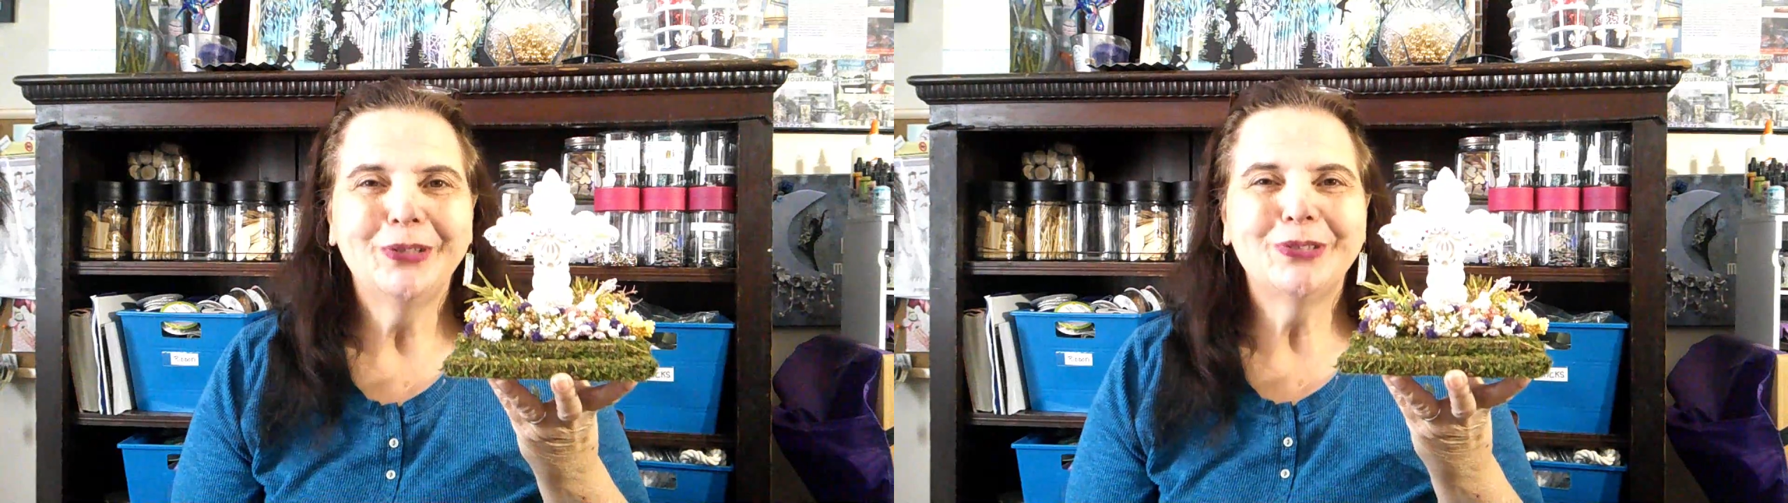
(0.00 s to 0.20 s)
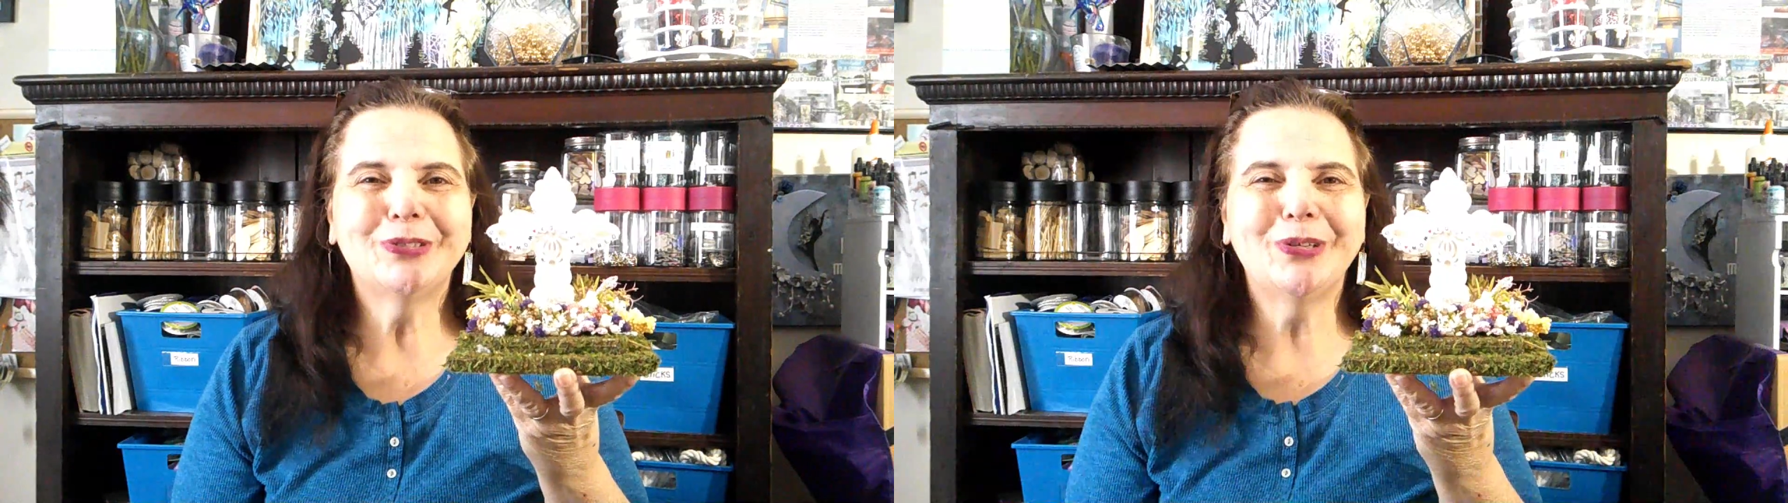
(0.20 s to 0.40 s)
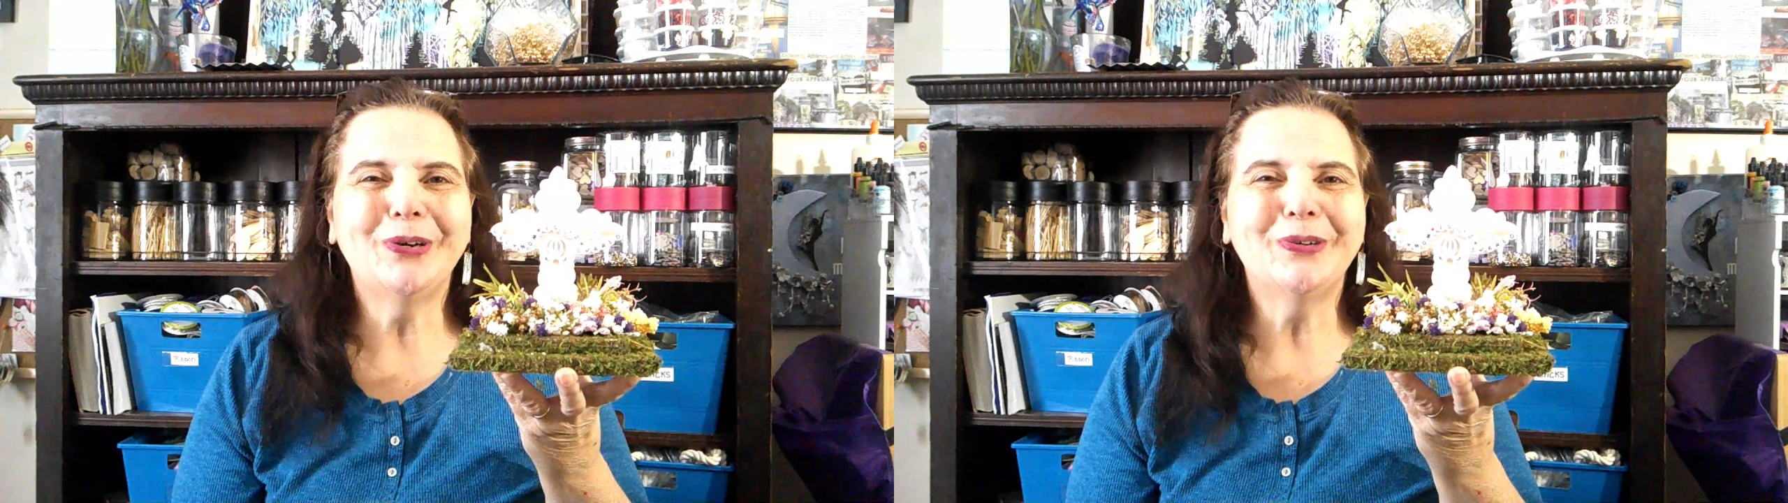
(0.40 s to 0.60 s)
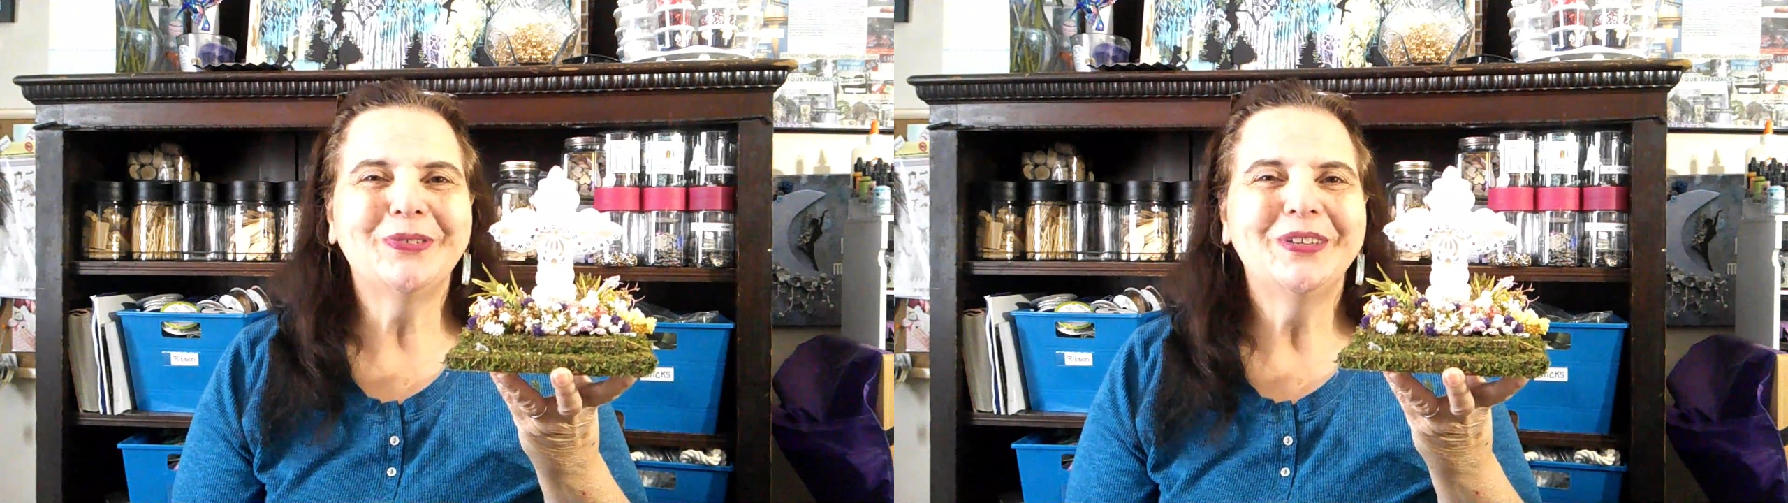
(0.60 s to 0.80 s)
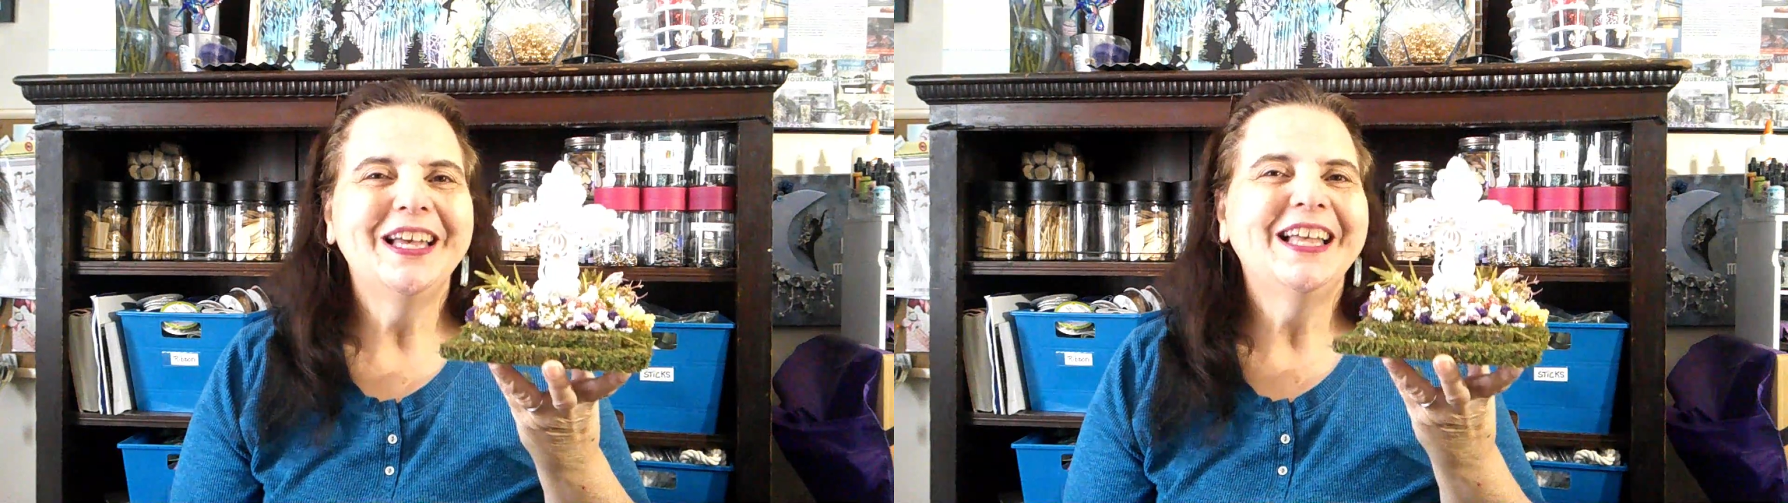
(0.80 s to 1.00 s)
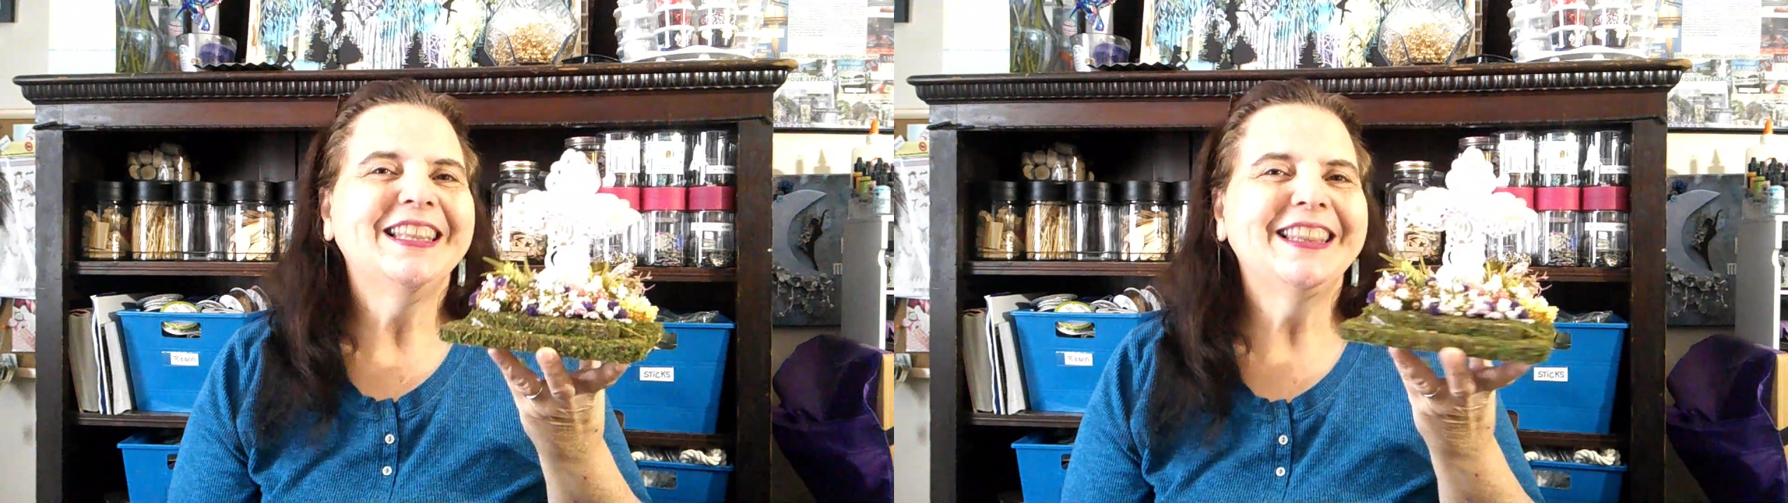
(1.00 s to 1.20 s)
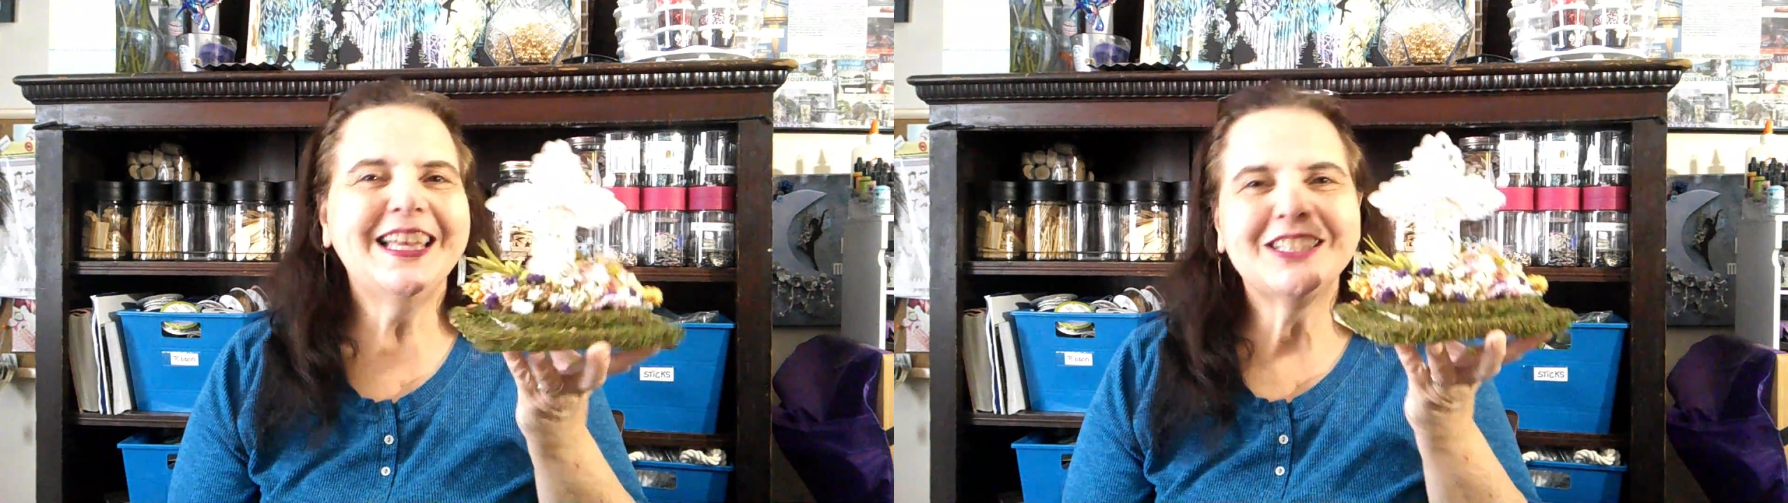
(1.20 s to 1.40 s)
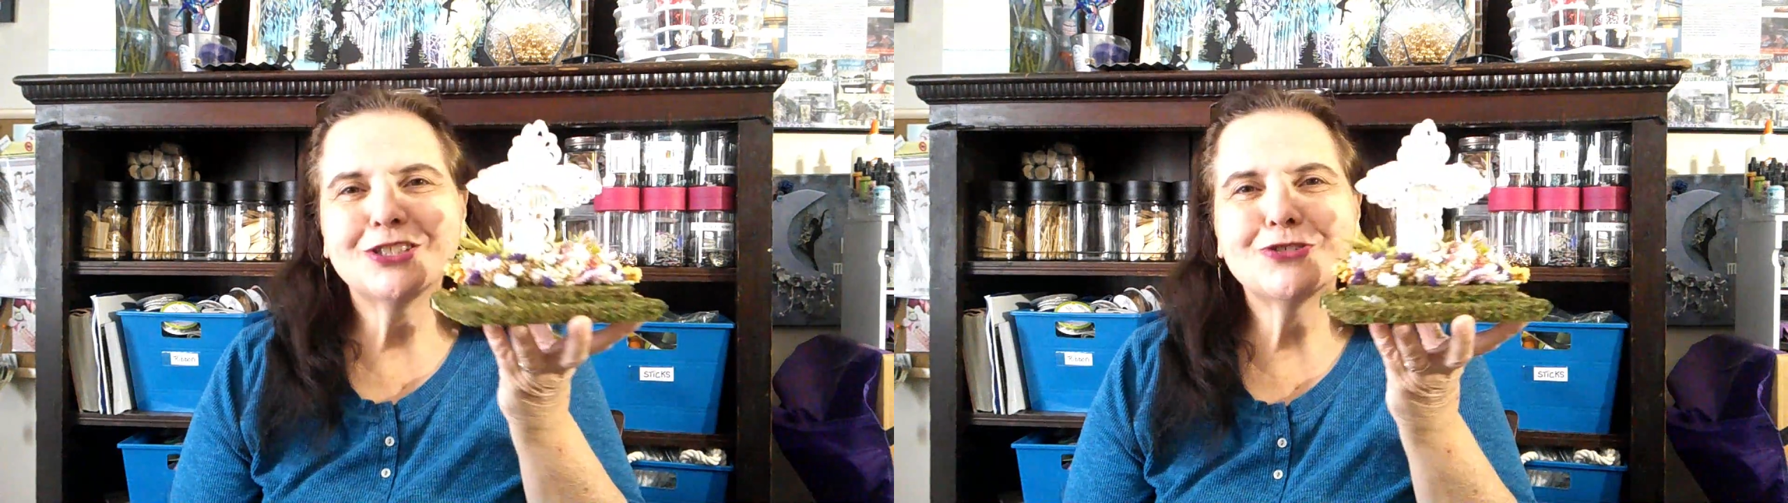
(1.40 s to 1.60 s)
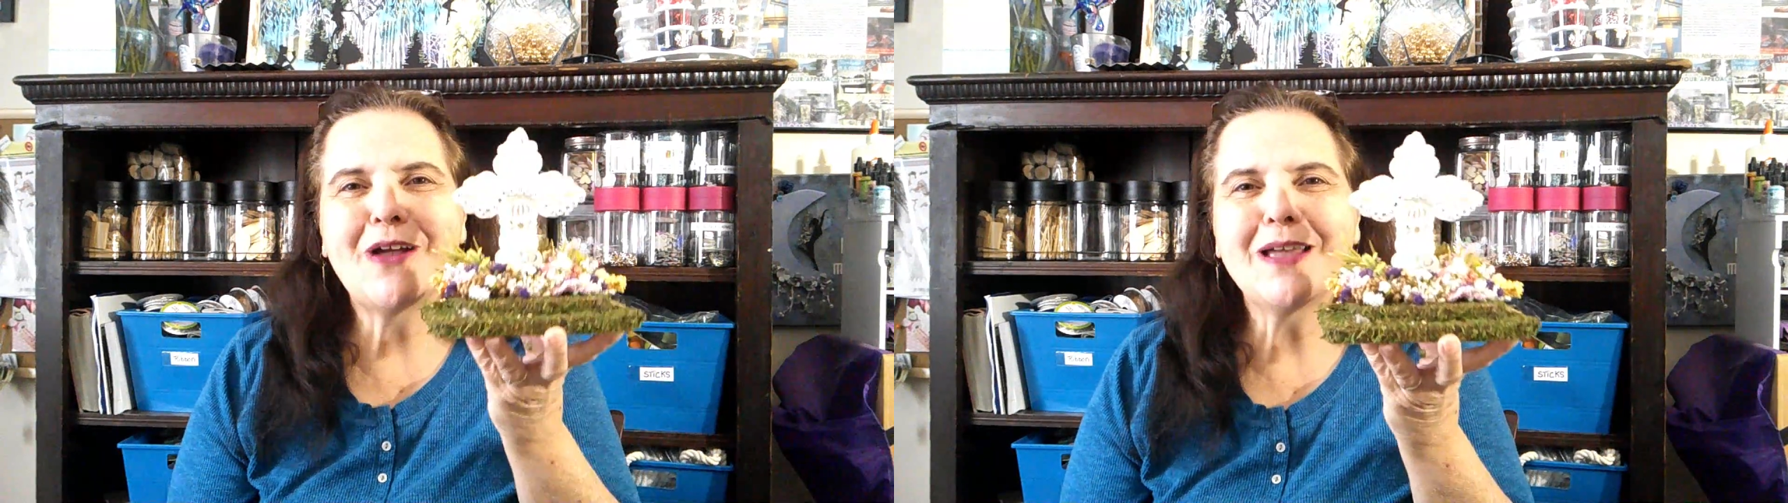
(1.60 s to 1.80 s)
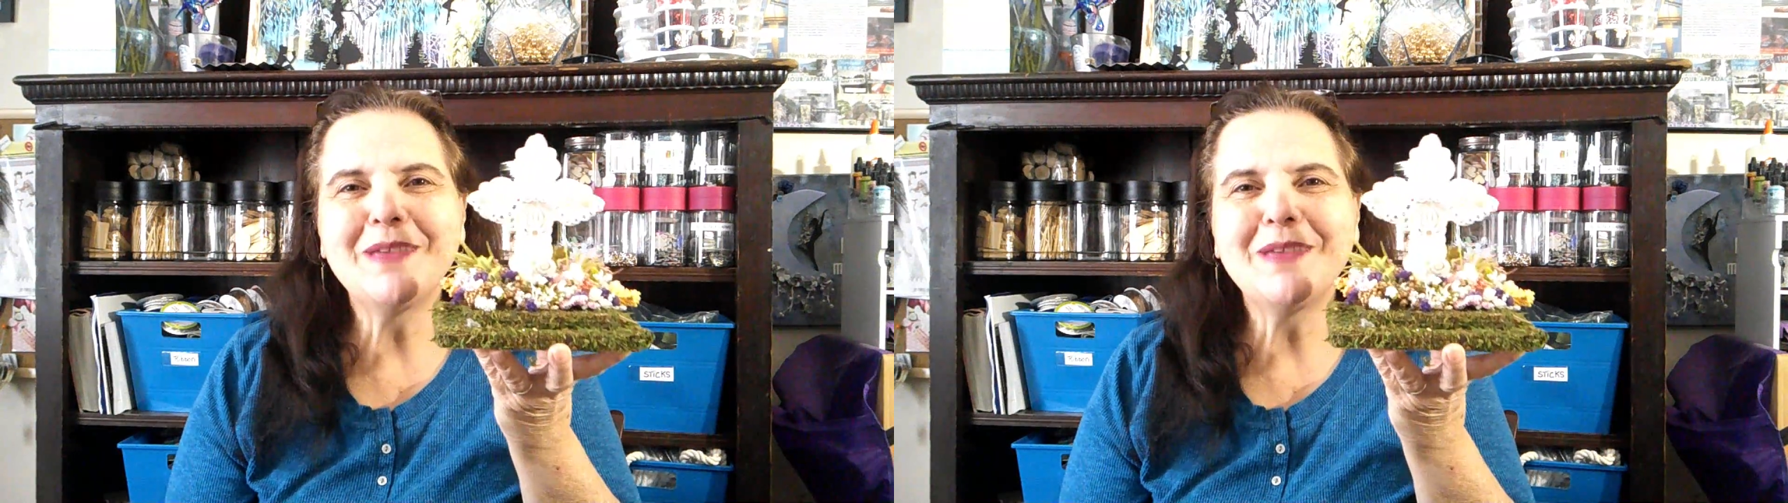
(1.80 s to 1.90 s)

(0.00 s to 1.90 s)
So let's try